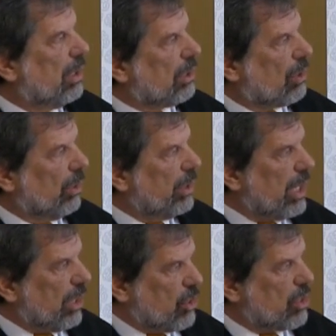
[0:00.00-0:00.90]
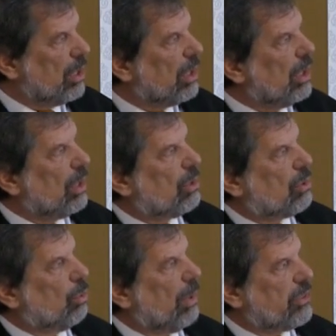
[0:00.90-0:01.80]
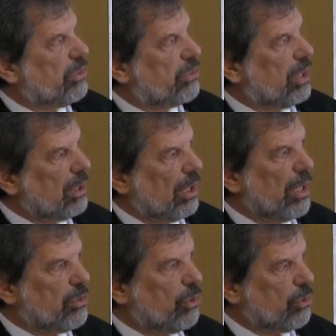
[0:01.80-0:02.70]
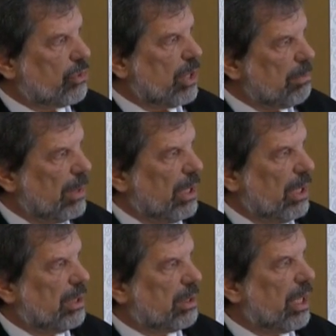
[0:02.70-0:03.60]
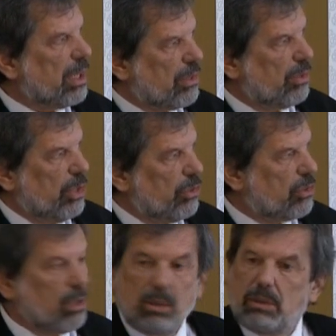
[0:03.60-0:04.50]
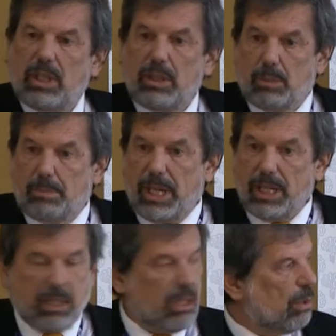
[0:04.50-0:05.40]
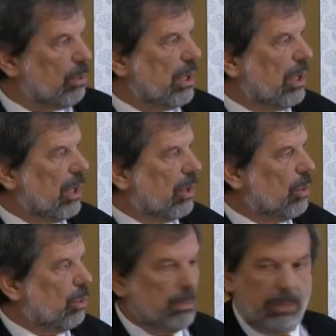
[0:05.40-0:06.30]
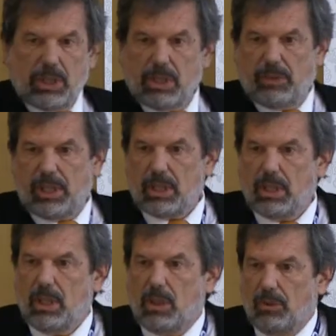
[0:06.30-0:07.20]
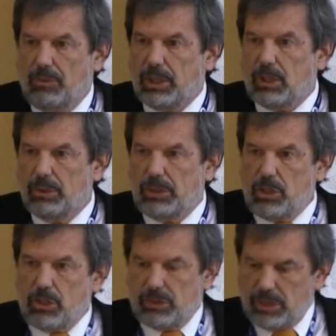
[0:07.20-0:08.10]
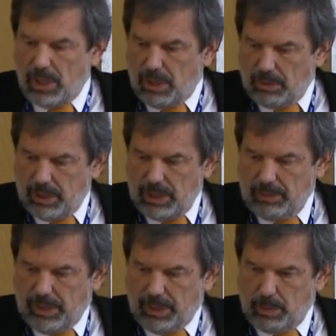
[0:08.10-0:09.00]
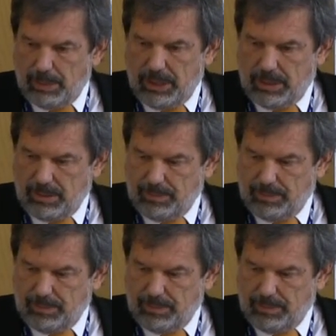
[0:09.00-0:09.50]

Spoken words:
connection towards a satellite system and get this data back in order to be aware of the conditions in our environment.